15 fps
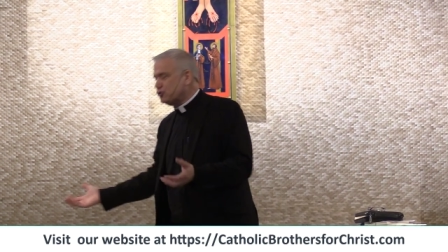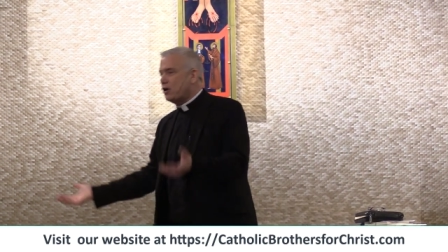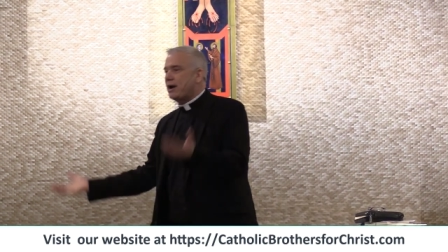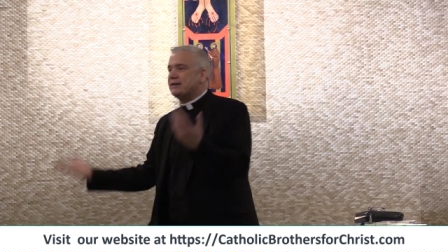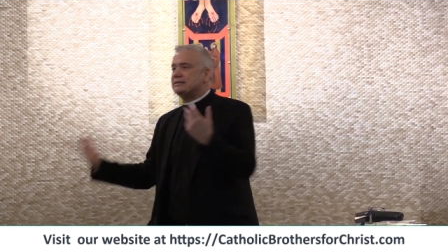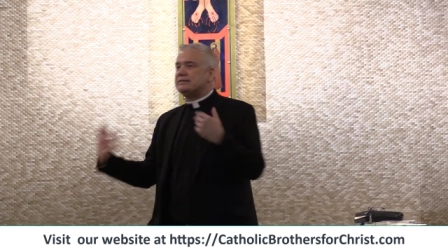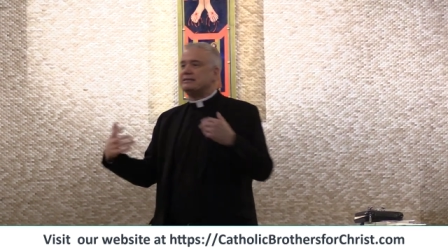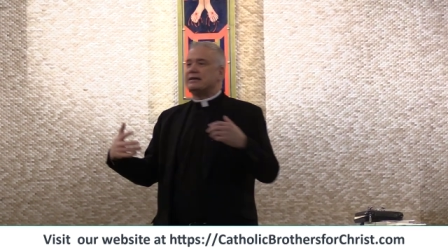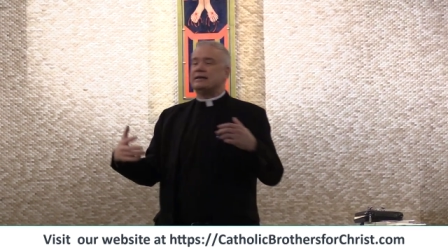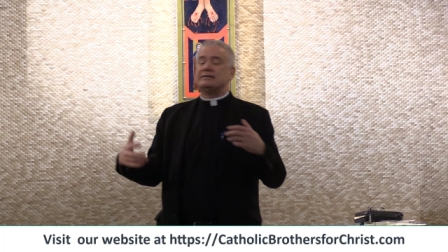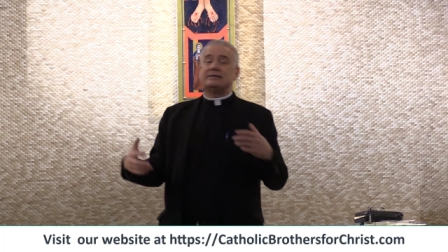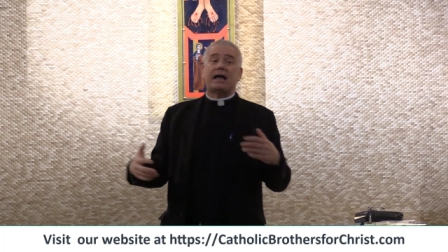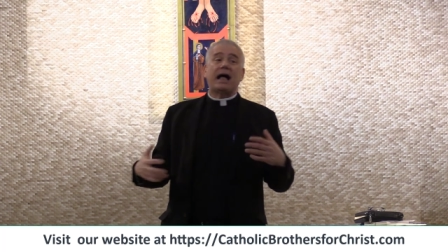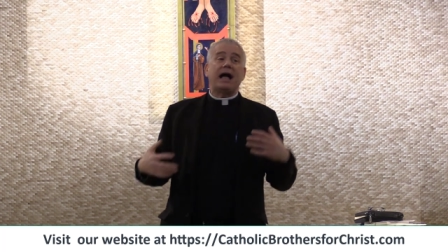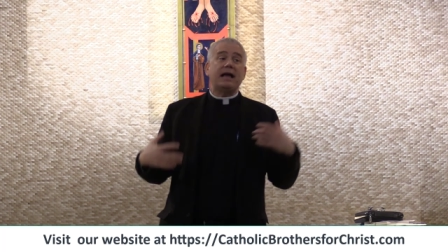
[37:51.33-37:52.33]
John
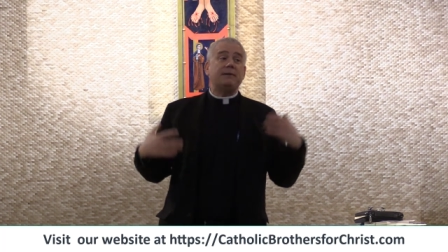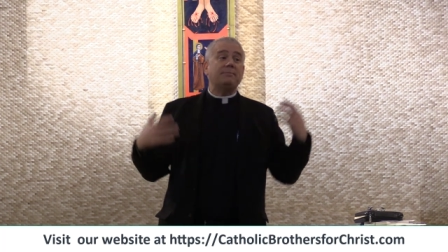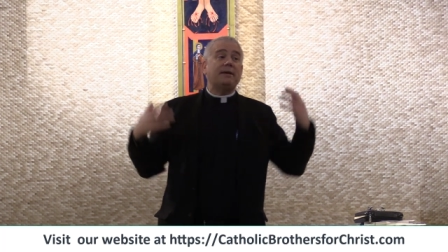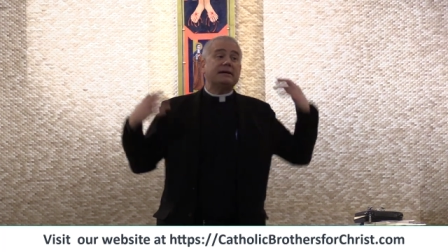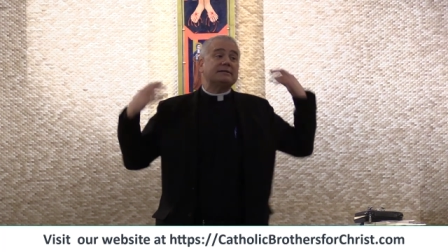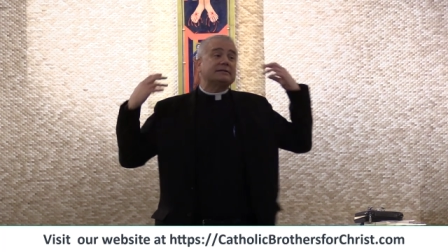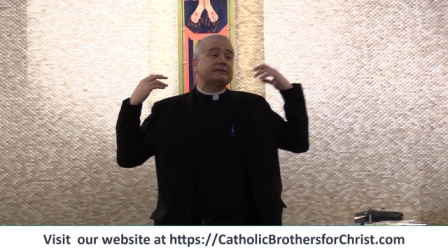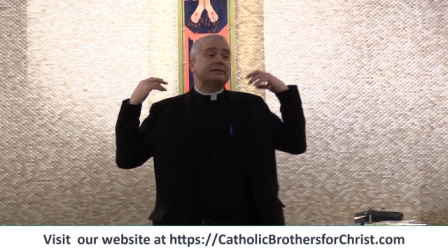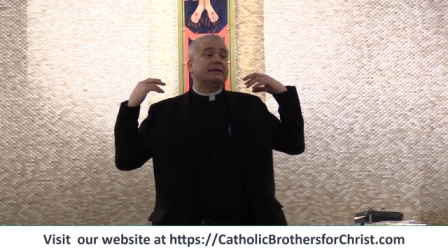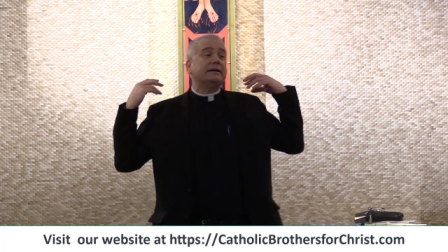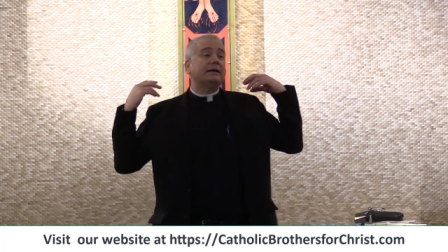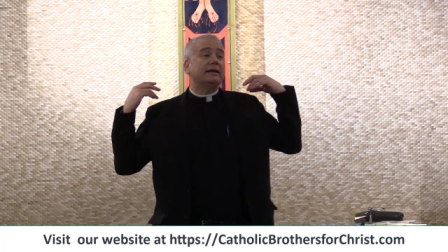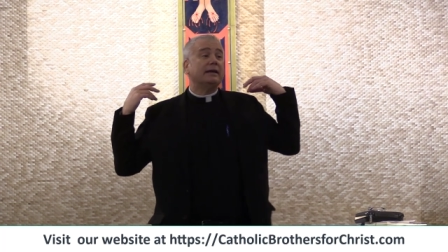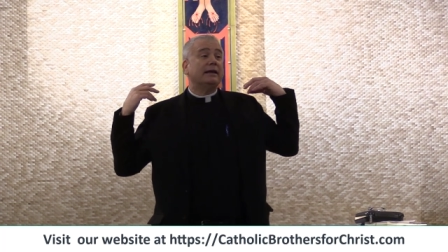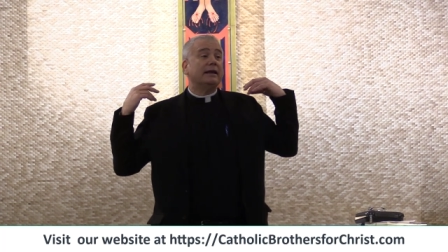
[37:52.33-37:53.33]
says, I must
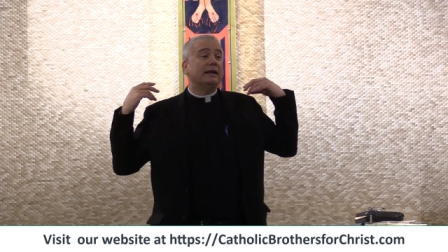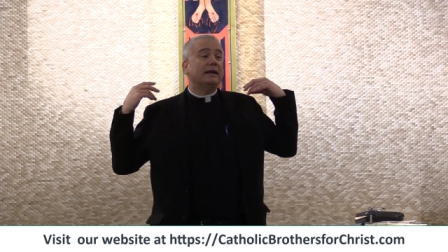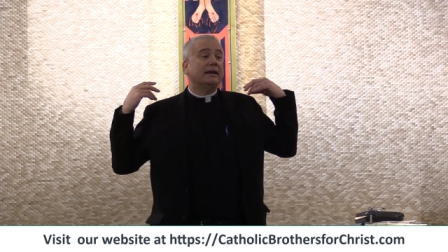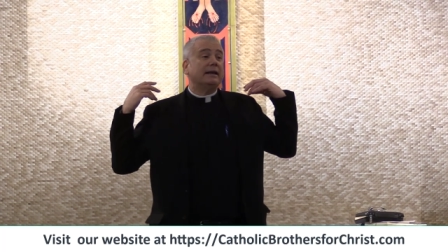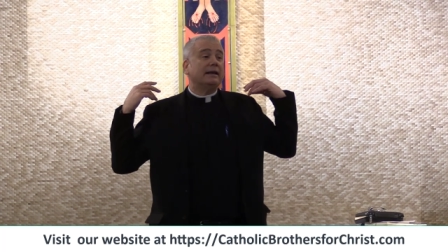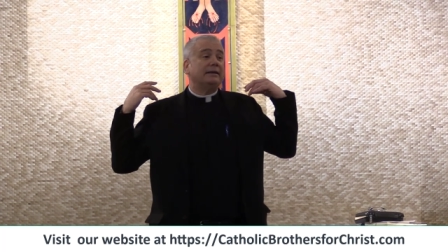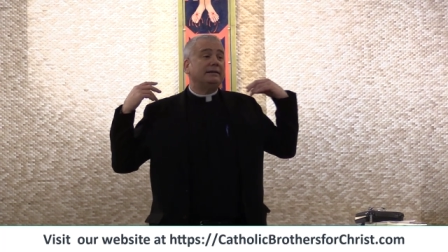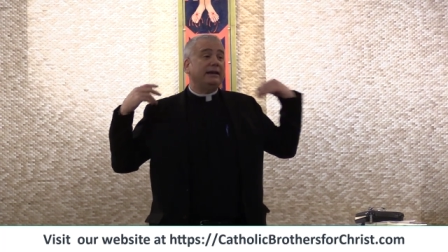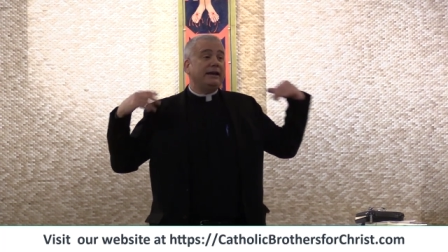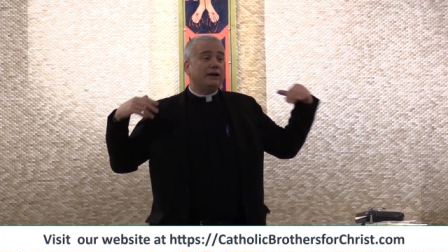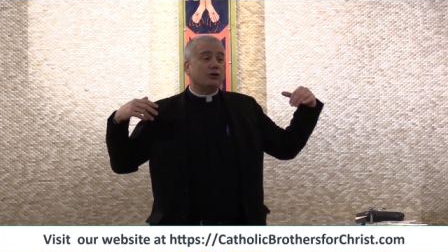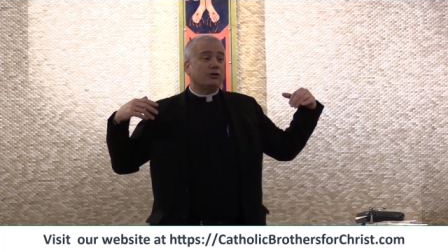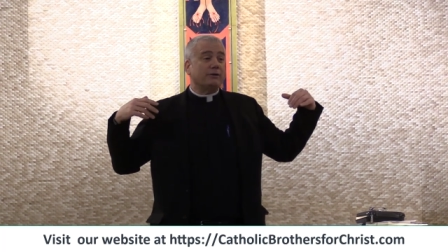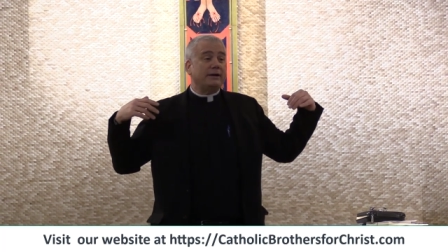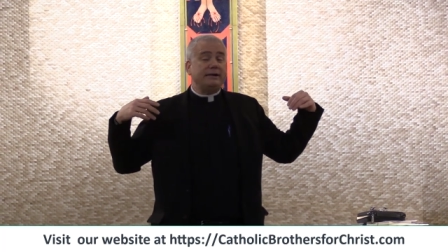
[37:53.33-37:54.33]

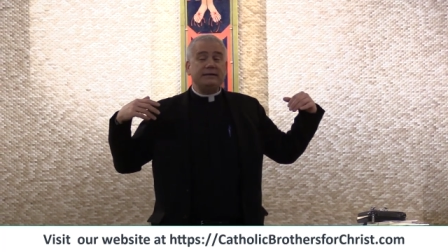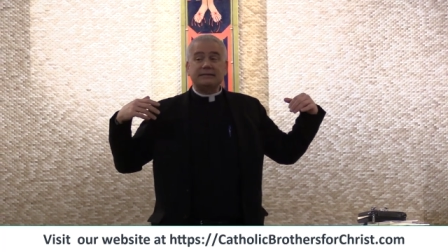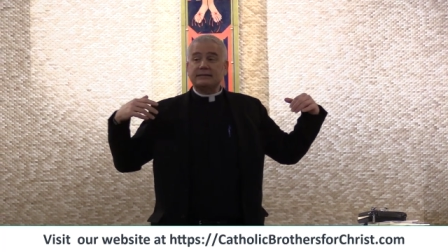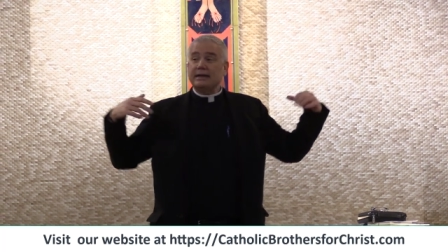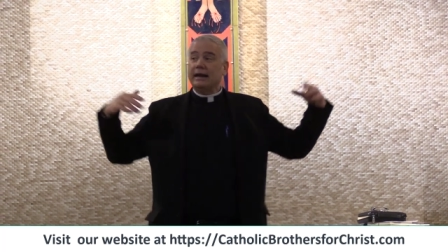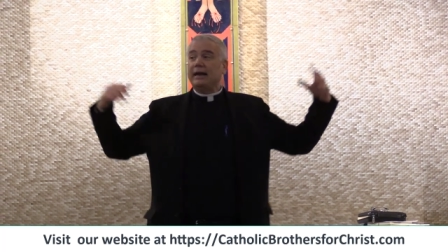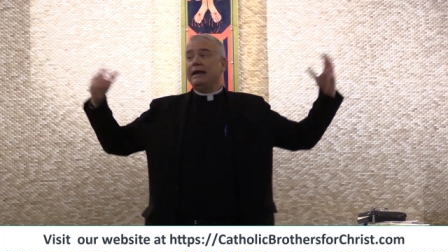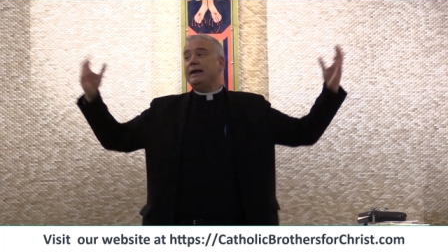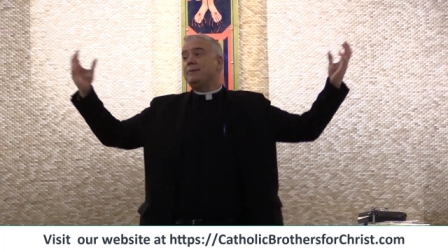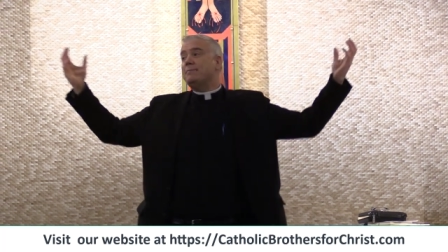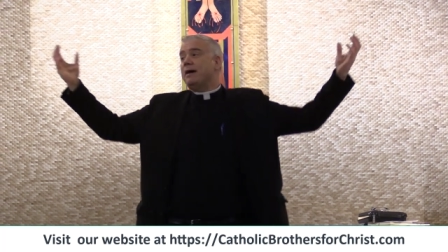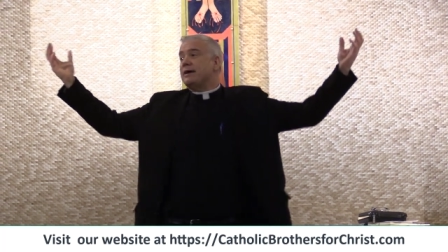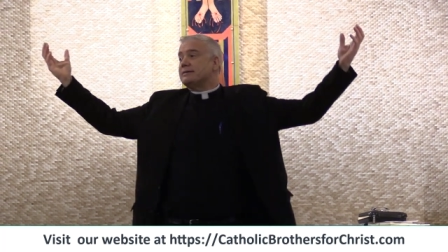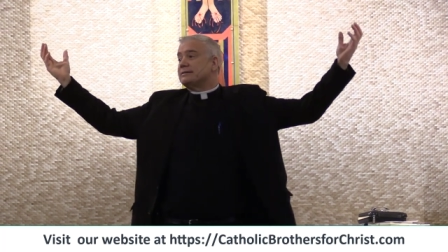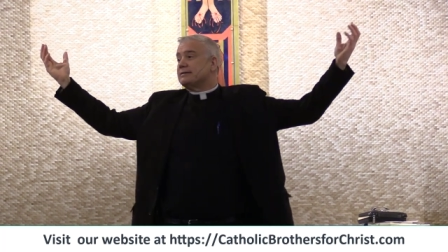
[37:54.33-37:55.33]
decrease, he
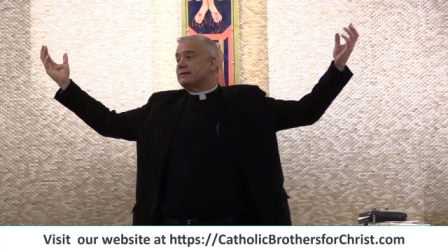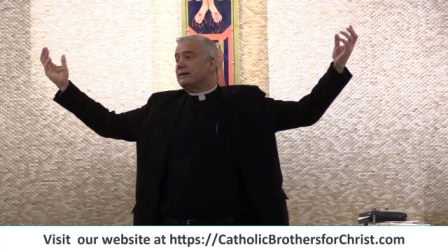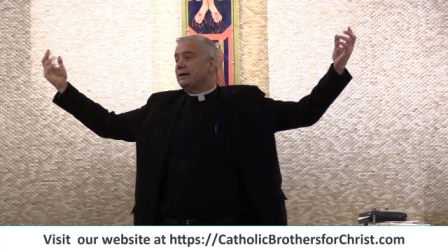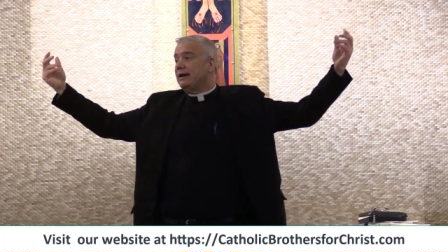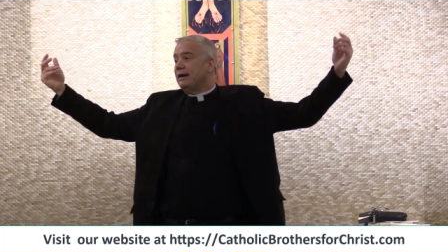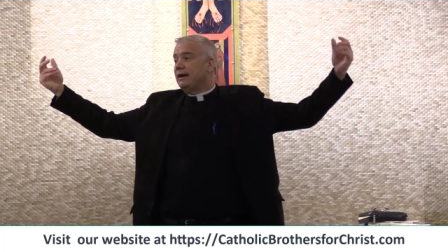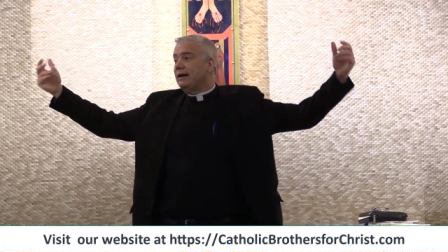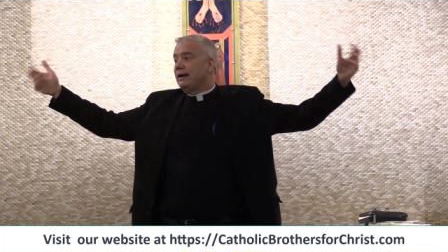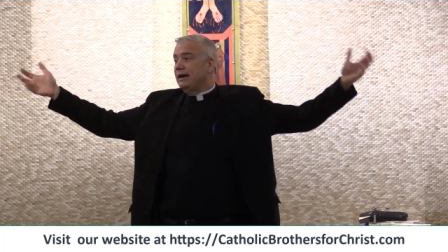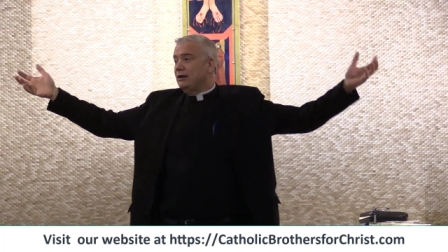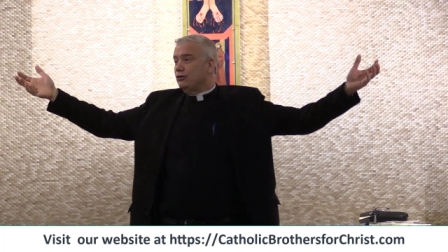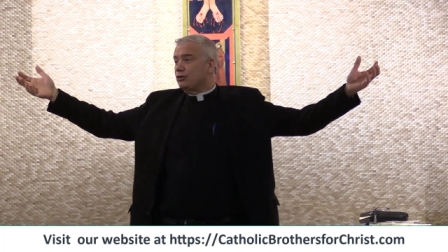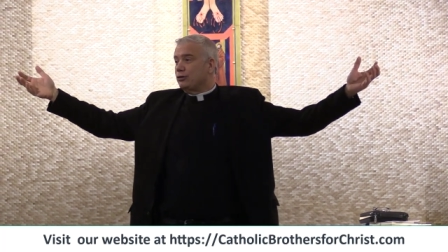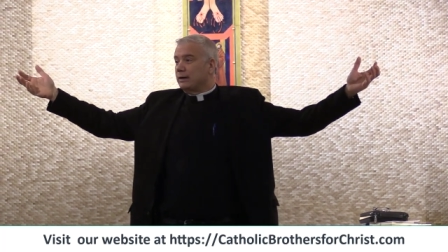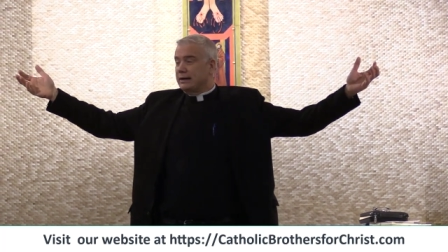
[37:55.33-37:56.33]
must
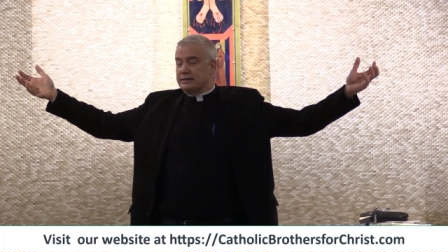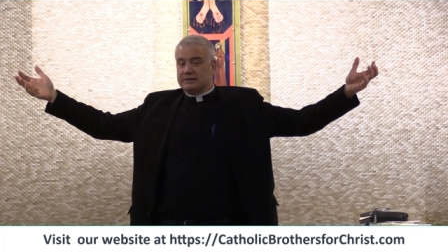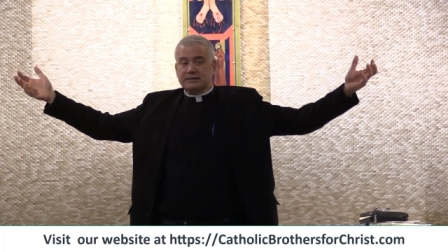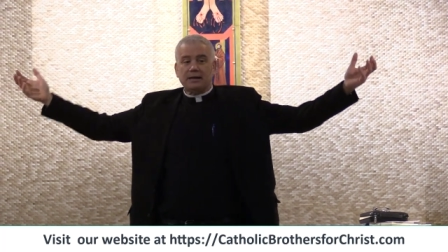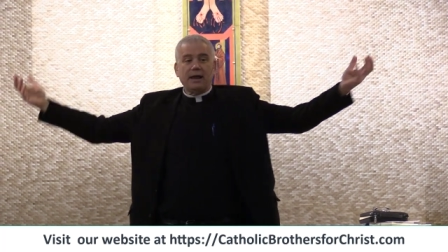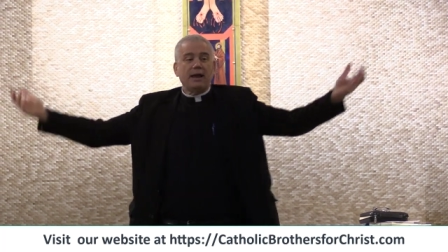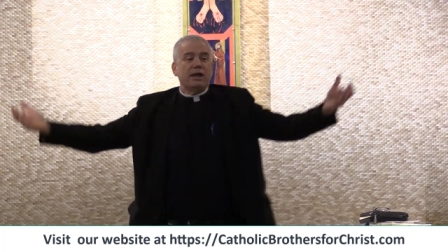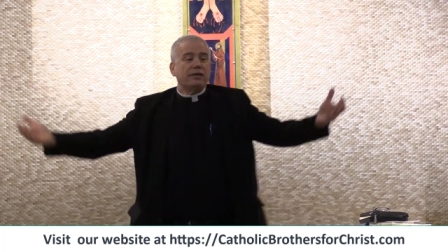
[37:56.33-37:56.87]
increase.